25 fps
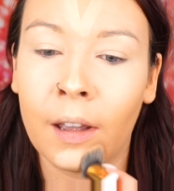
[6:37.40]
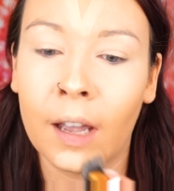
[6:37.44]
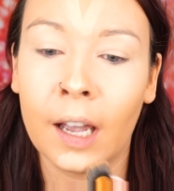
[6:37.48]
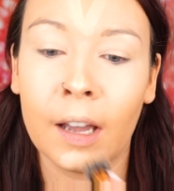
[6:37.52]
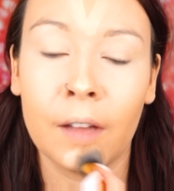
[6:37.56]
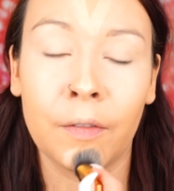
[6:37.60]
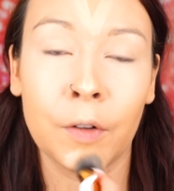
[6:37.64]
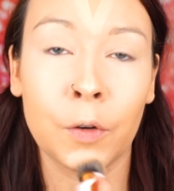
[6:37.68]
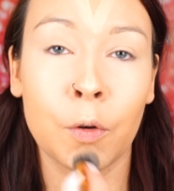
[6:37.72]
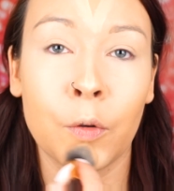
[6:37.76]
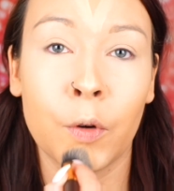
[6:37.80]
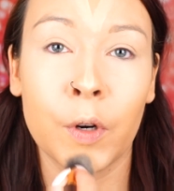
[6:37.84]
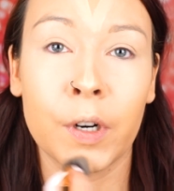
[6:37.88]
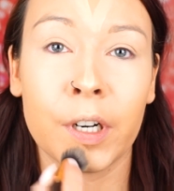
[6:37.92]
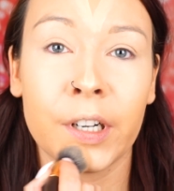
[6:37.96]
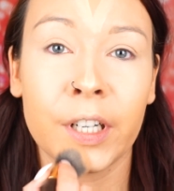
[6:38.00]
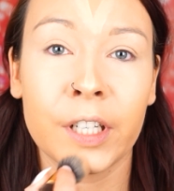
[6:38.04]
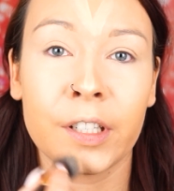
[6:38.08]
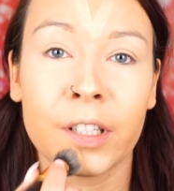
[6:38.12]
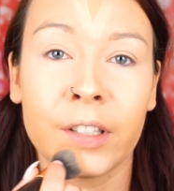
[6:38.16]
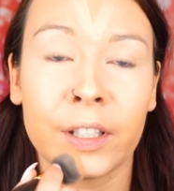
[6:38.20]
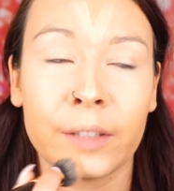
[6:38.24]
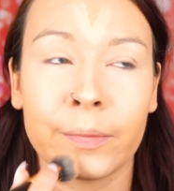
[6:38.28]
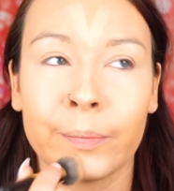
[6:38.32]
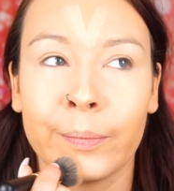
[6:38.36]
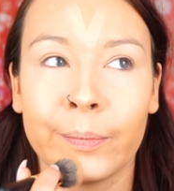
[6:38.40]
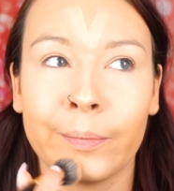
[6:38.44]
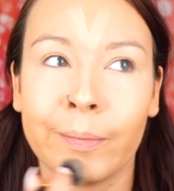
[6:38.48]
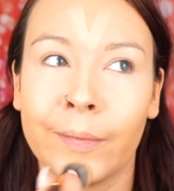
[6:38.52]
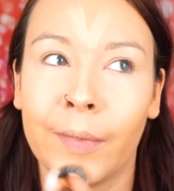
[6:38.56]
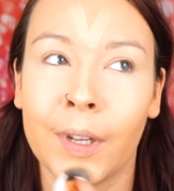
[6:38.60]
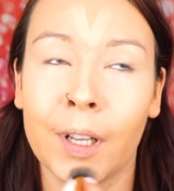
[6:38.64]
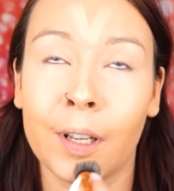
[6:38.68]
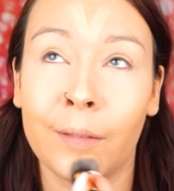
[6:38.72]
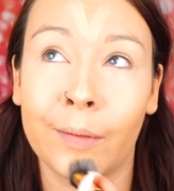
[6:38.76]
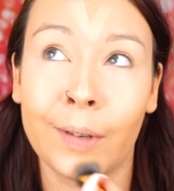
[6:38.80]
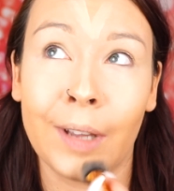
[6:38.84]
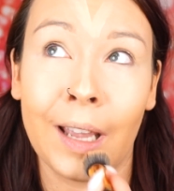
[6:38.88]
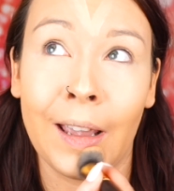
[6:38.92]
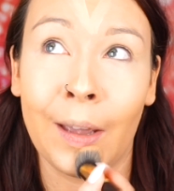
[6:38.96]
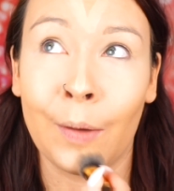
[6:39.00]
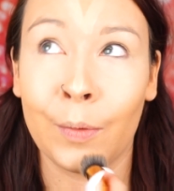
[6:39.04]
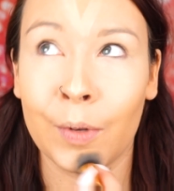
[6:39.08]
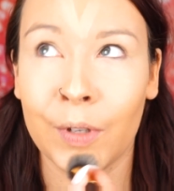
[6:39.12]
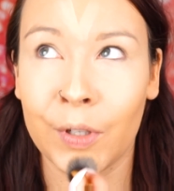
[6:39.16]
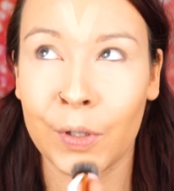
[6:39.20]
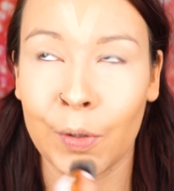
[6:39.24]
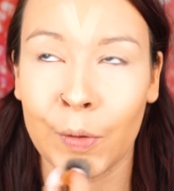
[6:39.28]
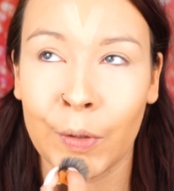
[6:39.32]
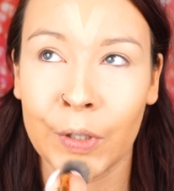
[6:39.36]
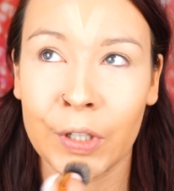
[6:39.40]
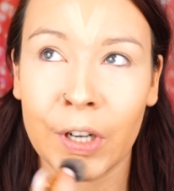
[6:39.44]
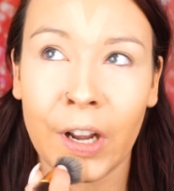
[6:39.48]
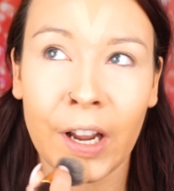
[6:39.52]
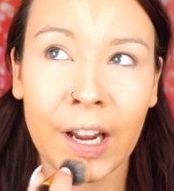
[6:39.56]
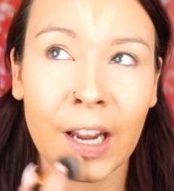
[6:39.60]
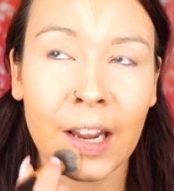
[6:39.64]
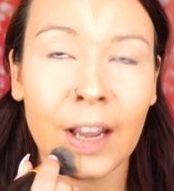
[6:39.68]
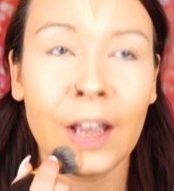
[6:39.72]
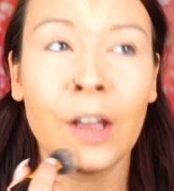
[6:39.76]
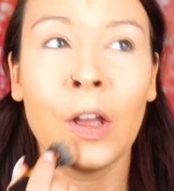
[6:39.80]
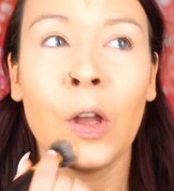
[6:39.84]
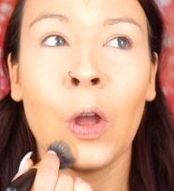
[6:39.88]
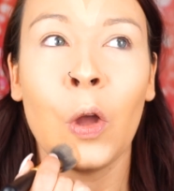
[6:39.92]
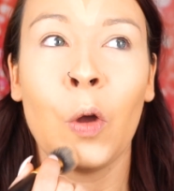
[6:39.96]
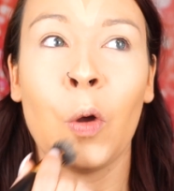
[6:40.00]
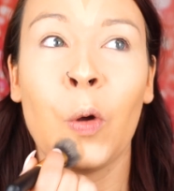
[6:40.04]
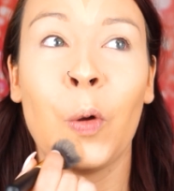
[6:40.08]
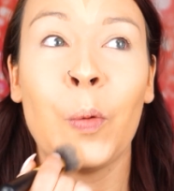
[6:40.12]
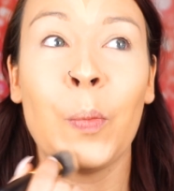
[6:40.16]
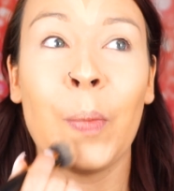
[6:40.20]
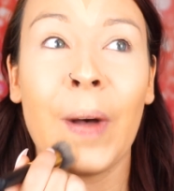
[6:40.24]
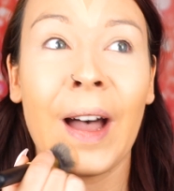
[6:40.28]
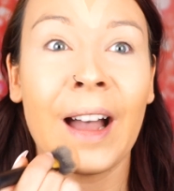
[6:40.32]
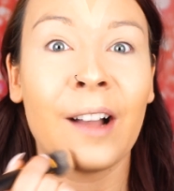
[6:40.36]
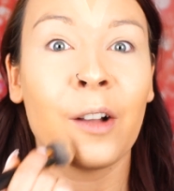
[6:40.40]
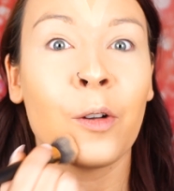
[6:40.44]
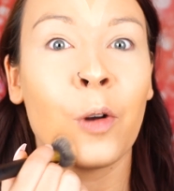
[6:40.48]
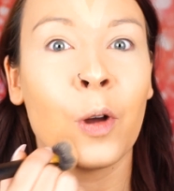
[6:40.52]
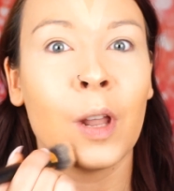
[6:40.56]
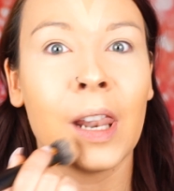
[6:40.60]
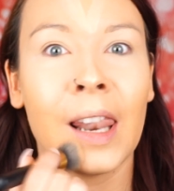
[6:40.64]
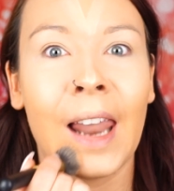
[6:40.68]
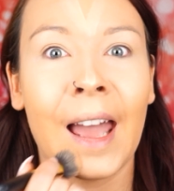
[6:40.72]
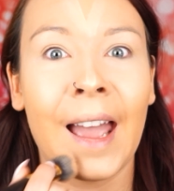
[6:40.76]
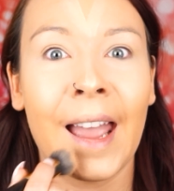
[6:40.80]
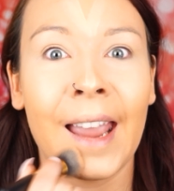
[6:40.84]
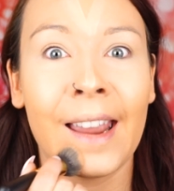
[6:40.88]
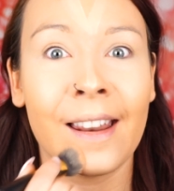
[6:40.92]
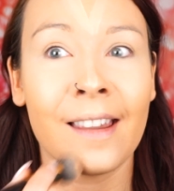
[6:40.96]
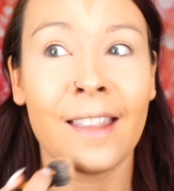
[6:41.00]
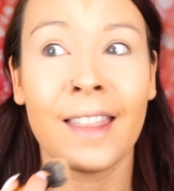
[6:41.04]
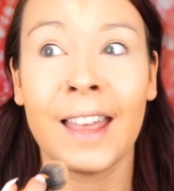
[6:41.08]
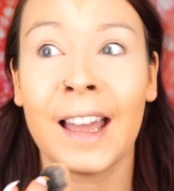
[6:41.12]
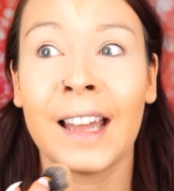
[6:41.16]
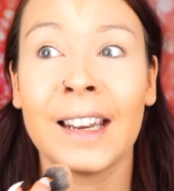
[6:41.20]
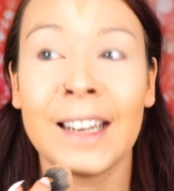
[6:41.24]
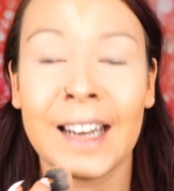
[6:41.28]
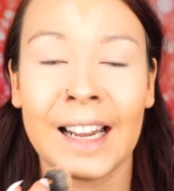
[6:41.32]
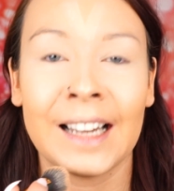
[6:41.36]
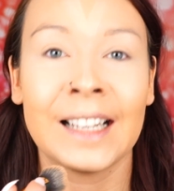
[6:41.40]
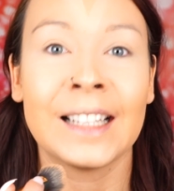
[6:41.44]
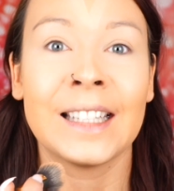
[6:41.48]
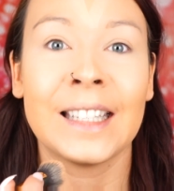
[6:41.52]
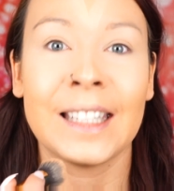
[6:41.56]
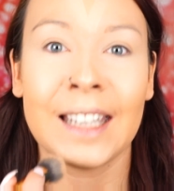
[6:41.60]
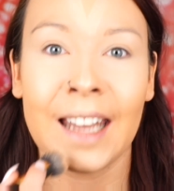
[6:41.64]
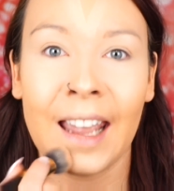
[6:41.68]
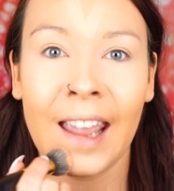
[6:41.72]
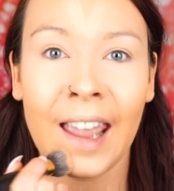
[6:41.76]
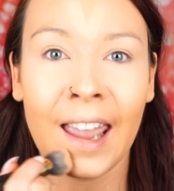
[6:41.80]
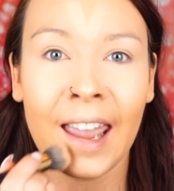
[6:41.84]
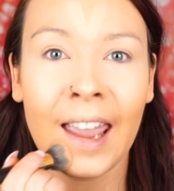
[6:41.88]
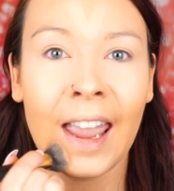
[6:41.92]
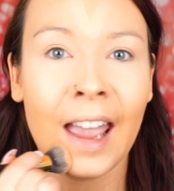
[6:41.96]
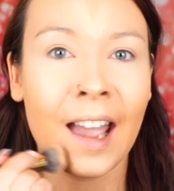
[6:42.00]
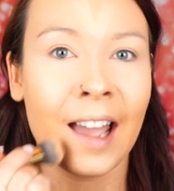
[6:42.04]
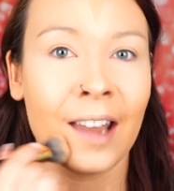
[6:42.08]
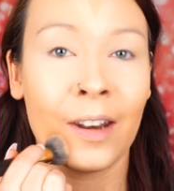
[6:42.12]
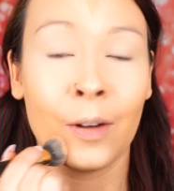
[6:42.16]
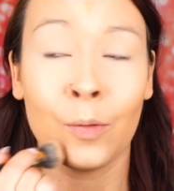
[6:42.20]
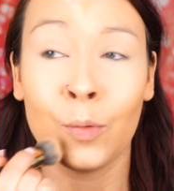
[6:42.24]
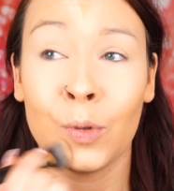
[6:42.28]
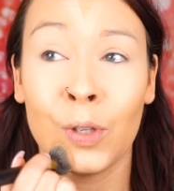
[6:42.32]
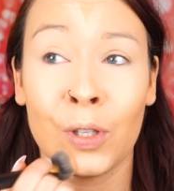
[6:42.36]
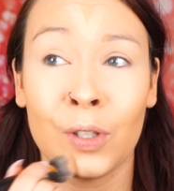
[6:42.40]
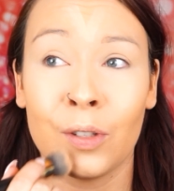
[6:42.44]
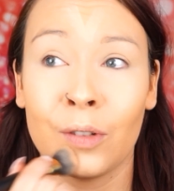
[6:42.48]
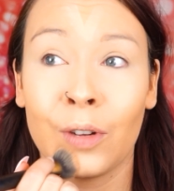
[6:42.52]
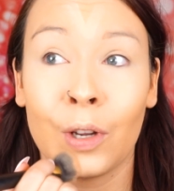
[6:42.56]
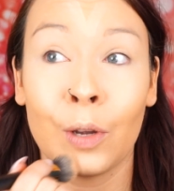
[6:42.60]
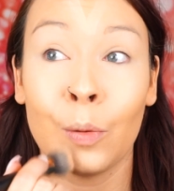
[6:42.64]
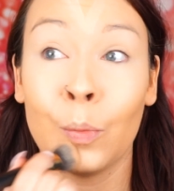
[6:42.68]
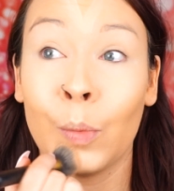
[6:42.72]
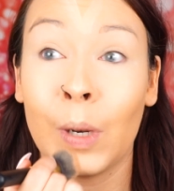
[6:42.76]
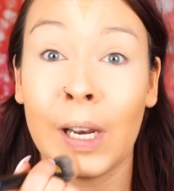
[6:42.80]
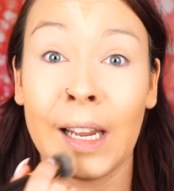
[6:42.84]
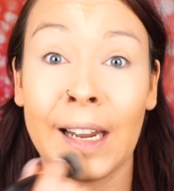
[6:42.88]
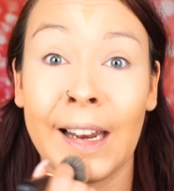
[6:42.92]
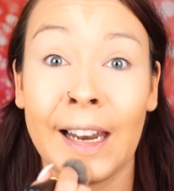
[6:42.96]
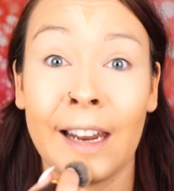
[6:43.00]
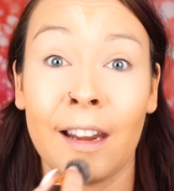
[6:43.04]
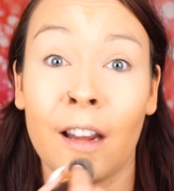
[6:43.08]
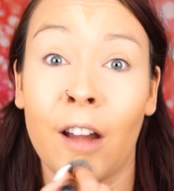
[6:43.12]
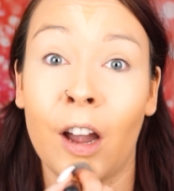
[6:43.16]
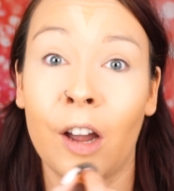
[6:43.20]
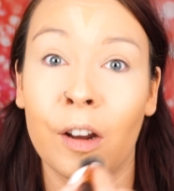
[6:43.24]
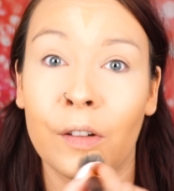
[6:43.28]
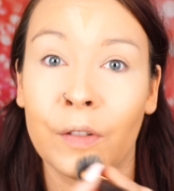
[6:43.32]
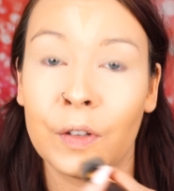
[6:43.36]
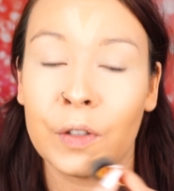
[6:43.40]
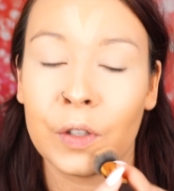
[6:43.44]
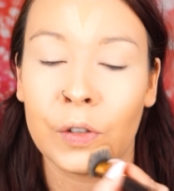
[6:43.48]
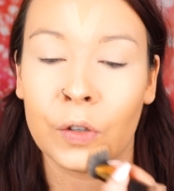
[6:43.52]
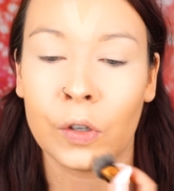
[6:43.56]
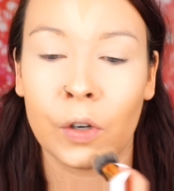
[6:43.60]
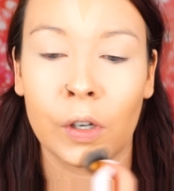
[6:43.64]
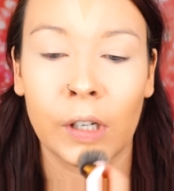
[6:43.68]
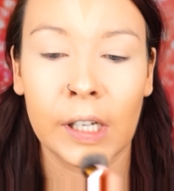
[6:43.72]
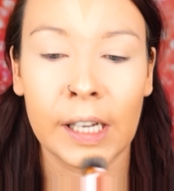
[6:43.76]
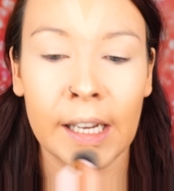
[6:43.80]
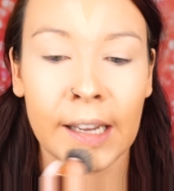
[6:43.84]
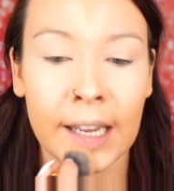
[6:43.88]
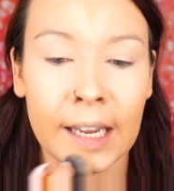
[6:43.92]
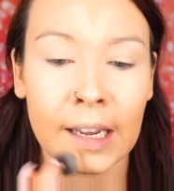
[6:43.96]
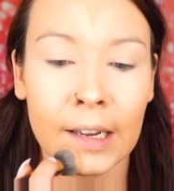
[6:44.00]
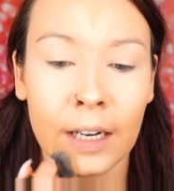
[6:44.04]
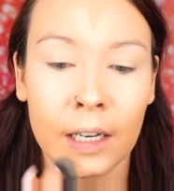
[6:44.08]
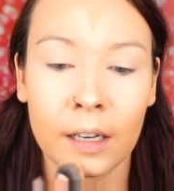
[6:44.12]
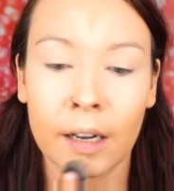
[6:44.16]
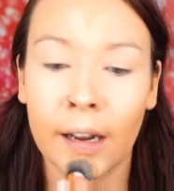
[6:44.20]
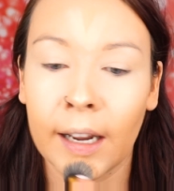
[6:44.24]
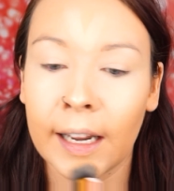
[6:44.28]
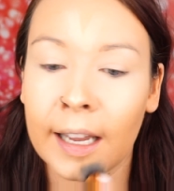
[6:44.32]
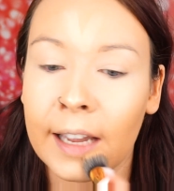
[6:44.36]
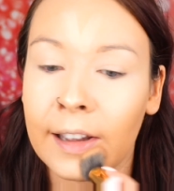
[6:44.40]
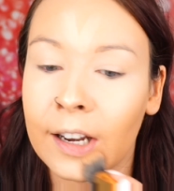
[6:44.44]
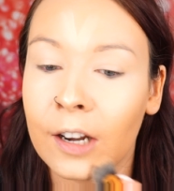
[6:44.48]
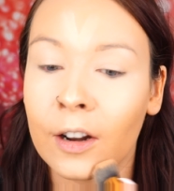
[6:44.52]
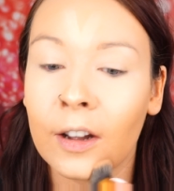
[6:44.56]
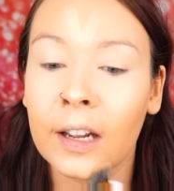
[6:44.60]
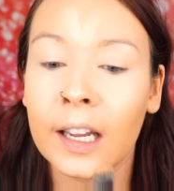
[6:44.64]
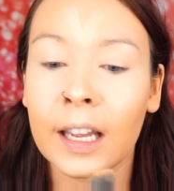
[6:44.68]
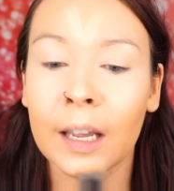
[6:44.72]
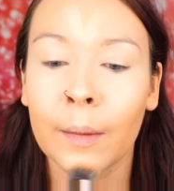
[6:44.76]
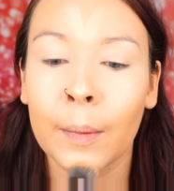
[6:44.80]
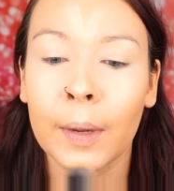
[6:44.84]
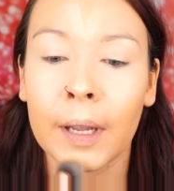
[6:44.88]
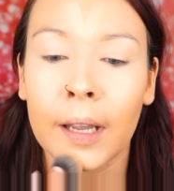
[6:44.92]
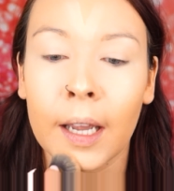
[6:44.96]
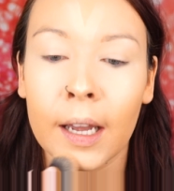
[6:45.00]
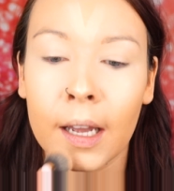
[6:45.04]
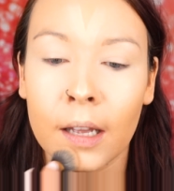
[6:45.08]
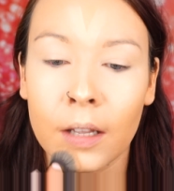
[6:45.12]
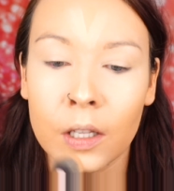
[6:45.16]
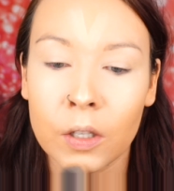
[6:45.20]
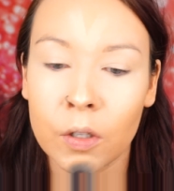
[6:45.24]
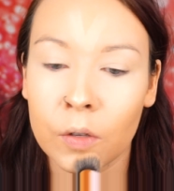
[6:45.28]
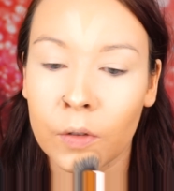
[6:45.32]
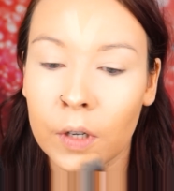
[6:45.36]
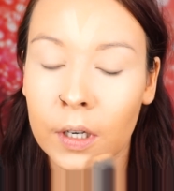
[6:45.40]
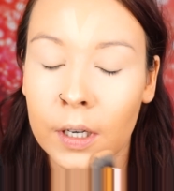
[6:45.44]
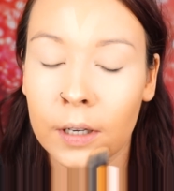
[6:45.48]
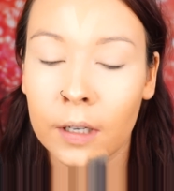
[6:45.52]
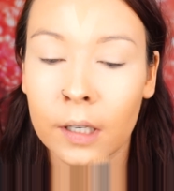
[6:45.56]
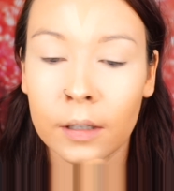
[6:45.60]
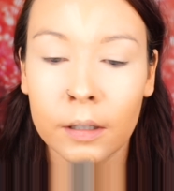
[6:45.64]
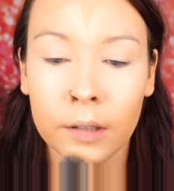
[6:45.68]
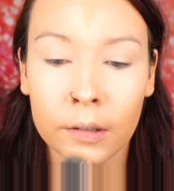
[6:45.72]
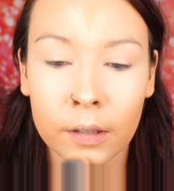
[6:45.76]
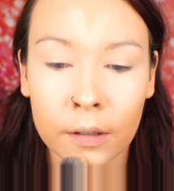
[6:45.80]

And of course it was sold out. Went back online that next day and it was completely out of stock again. I cannot get my hands on it,